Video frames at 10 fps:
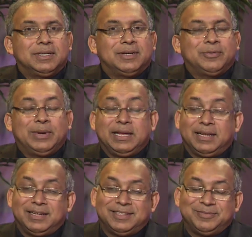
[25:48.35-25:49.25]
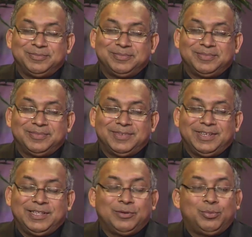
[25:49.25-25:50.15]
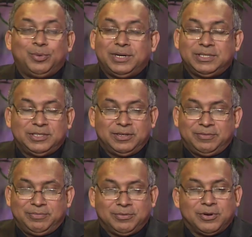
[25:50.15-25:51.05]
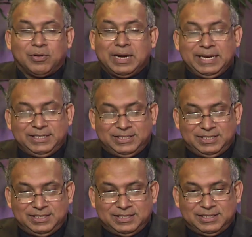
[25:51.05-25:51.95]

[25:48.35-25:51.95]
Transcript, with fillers: well, the words of Christ